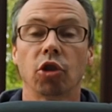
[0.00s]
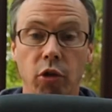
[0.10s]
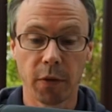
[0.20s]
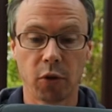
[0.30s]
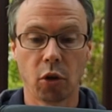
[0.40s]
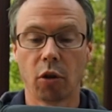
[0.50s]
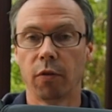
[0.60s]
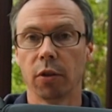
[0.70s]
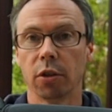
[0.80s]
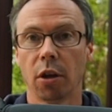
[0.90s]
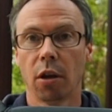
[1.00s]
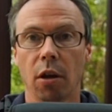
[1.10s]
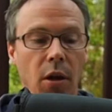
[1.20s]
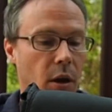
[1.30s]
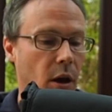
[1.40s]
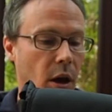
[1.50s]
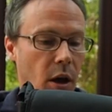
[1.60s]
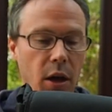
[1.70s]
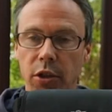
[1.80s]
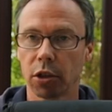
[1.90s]
street photographers.
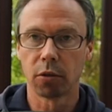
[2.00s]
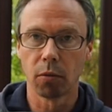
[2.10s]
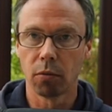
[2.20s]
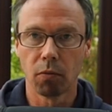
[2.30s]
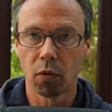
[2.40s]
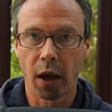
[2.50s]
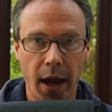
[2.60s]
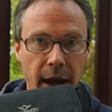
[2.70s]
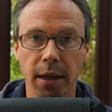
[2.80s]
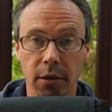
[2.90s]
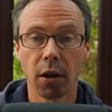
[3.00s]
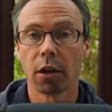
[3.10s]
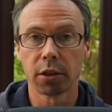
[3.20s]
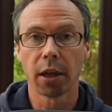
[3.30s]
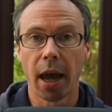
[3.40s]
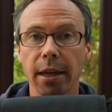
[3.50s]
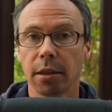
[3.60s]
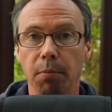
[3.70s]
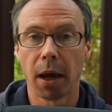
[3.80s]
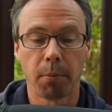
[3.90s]
I just hated
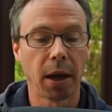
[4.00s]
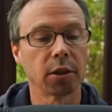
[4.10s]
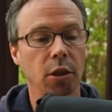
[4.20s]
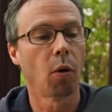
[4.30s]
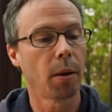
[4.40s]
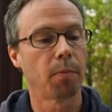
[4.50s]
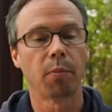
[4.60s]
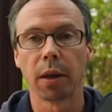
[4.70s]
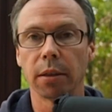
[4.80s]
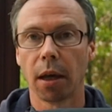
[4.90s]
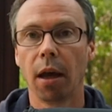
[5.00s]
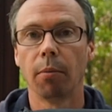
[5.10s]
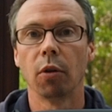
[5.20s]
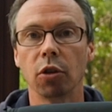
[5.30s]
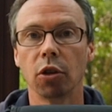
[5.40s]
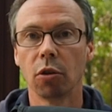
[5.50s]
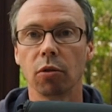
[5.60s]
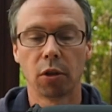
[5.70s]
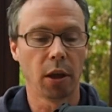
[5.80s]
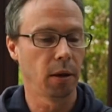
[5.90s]
backpacks, so I picked it up and
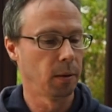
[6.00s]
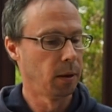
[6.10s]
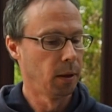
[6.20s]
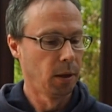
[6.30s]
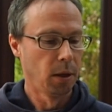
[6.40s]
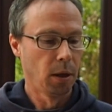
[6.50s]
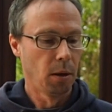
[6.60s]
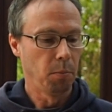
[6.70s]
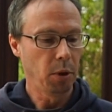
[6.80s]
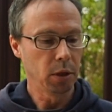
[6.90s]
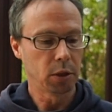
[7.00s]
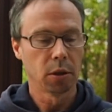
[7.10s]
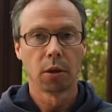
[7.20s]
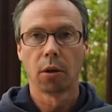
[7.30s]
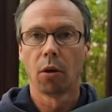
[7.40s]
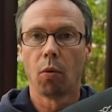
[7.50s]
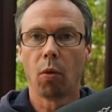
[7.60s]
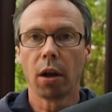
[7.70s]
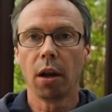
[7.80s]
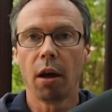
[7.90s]
used it. But
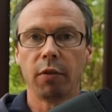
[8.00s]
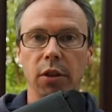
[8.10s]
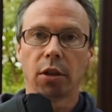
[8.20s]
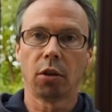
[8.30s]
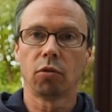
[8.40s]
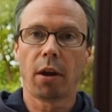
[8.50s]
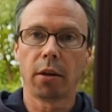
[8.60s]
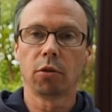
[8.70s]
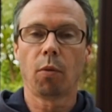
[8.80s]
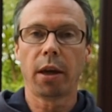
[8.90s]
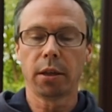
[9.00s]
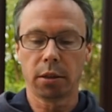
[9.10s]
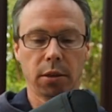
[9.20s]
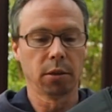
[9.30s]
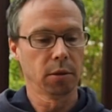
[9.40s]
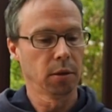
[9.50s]
what I love is it goes around your waist,